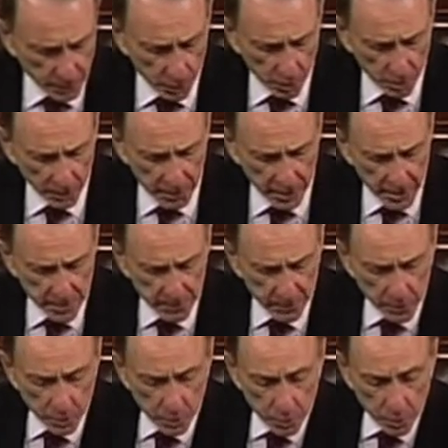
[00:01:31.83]
clearly you're
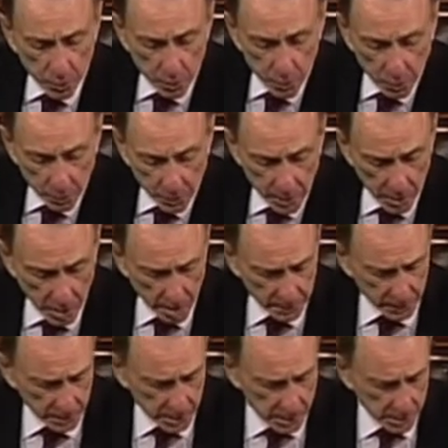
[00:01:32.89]
painting him
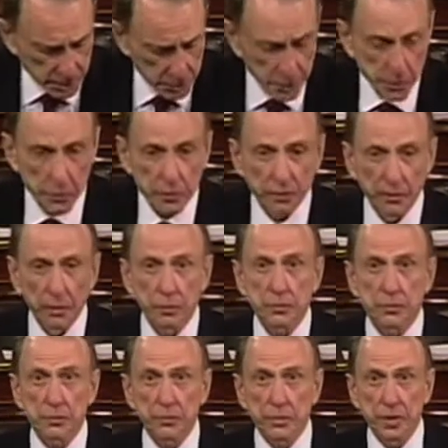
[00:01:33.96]
as a
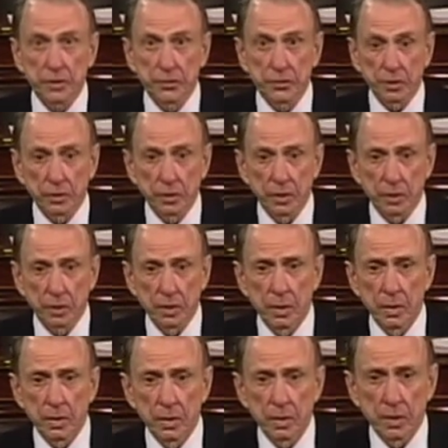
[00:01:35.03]
left-winger, but isn't he
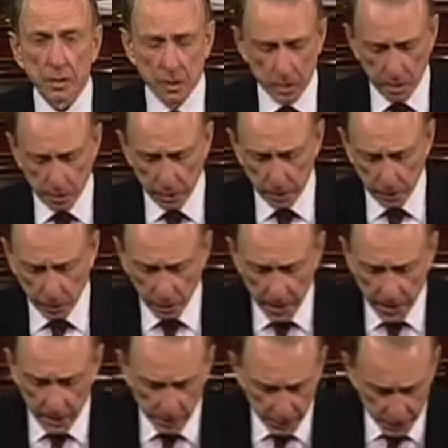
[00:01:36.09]
more a moderate
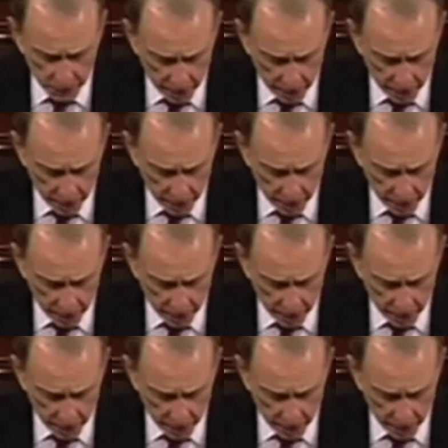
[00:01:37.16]
Republican?